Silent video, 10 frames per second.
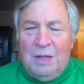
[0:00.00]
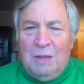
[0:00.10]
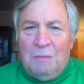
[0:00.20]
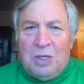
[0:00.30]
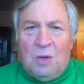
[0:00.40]

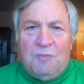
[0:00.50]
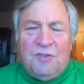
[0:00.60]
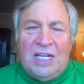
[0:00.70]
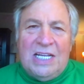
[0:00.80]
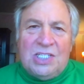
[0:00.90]
But
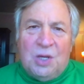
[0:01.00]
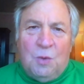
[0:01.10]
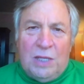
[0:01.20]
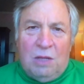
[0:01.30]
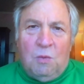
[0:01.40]
hopefully his
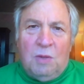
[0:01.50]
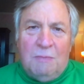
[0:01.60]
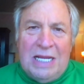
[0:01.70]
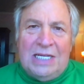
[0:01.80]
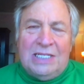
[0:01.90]
acquittal will
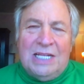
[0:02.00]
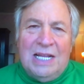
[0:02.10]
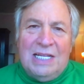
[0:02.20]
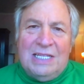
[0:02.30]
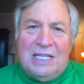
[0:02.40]

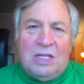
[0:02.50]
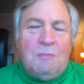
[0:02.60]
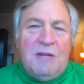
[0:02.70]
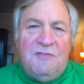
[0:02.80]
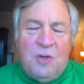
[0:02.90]
mean that
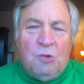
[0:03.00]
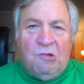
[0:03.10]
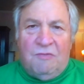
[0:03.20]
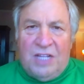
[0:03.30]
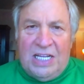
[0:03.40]
there'll be
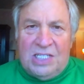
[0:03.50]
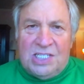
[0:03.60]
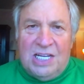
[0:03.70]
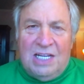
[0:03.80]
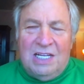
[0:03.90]
fewer of these.